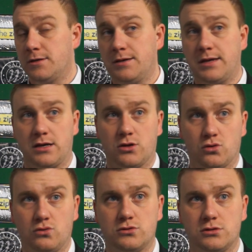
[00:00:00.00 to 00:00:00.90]
getting
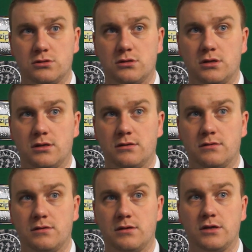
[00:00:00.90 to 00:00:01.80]
goals and
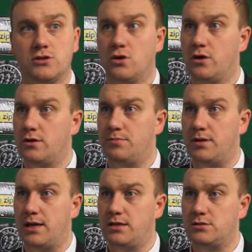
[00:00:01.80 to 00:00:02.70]
enjoying our play.